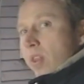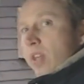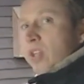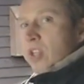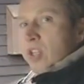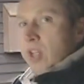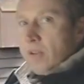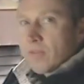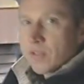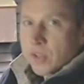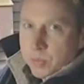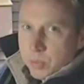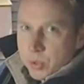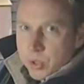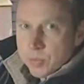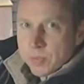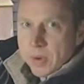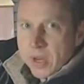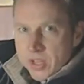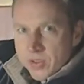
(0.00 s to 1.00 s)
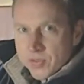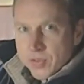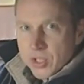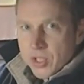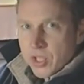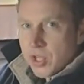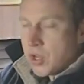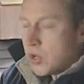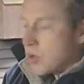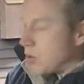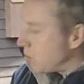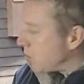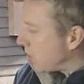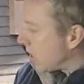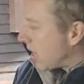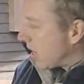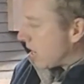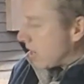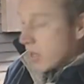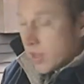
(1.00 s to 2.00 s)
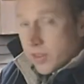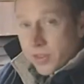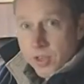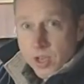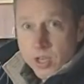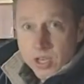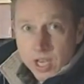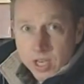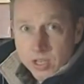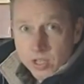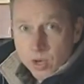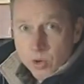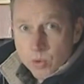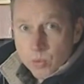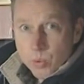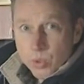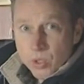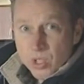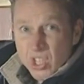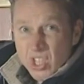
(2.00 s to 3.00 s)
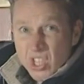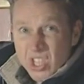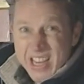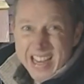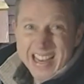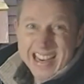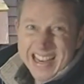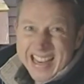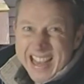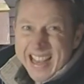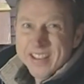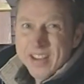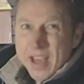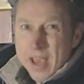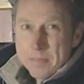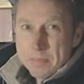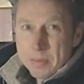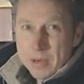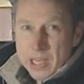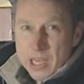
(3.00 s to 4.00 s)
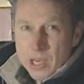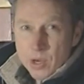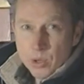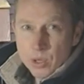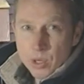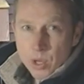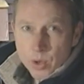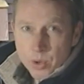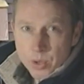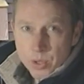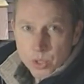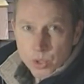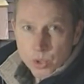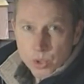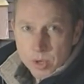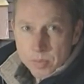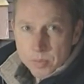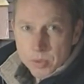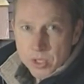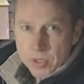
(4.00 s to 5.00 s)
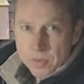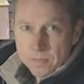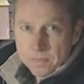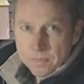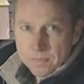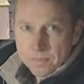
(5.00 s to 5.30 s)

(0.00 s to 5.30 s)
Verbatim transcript: there's comfortable space for two, a third adult would sit less happily on longer trips.